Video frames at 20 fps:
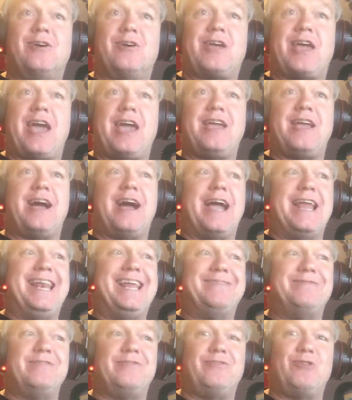Okay, I
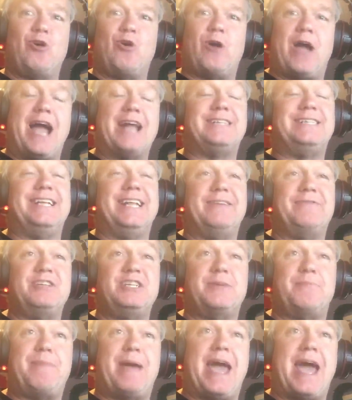live in Florida. I actually
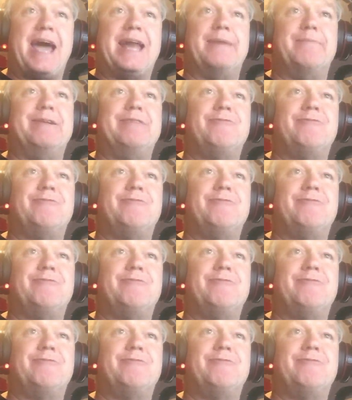live in Japan.